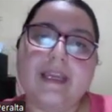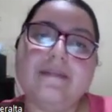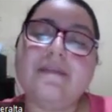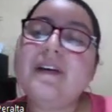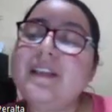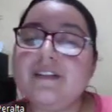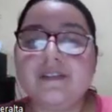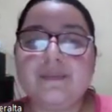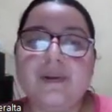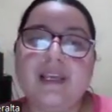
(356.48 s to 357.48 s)
And final
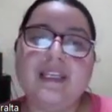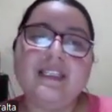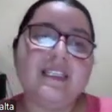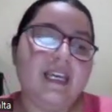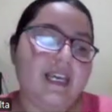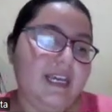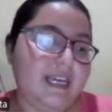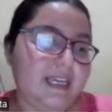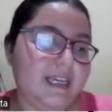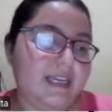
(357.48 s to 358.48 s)
replace,
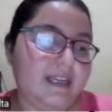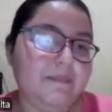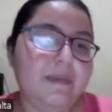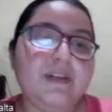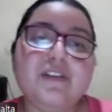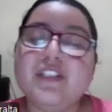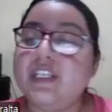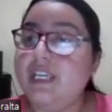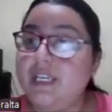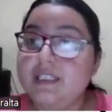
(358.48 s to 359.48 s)
minor
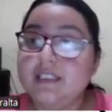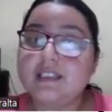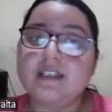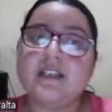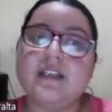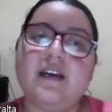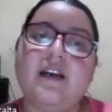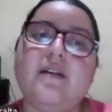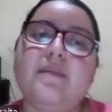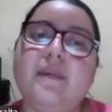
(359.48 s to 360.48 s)
change
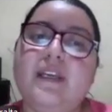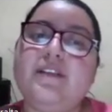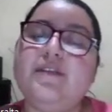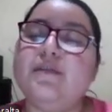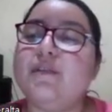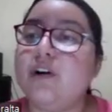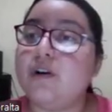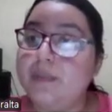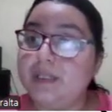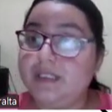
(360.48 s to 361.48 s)
are made to
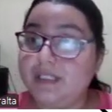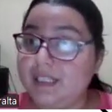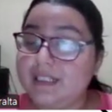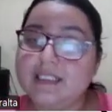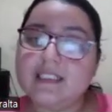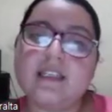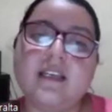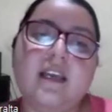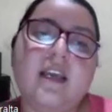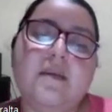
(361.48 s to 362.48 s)
copy text
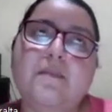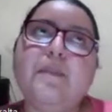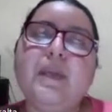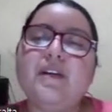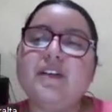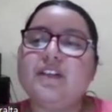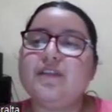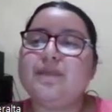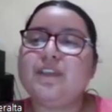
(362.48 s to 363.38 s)
because